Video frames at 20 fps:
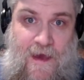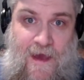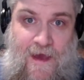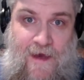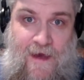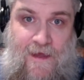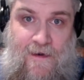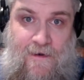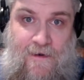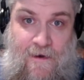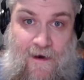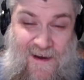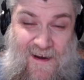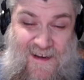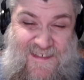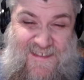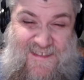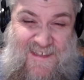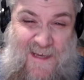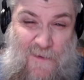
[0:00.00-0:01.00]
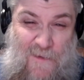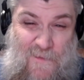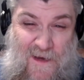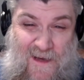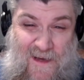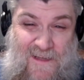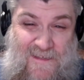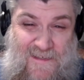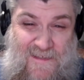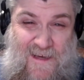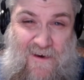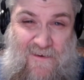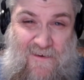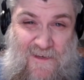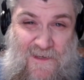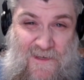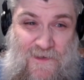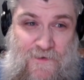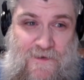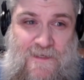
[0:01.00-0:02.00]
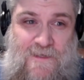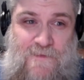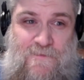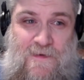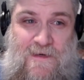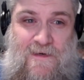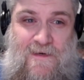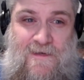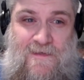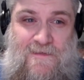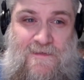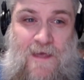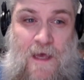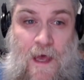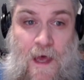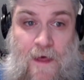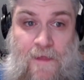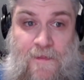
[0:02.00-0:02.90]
and honestly, I'm kind of scared to do this because